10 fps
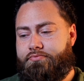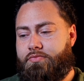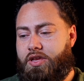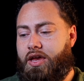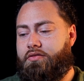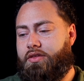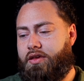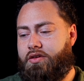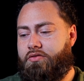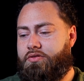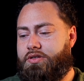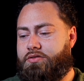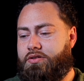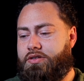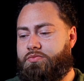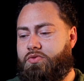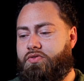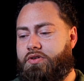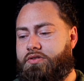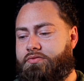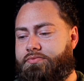Okay, thank you. Let's move on.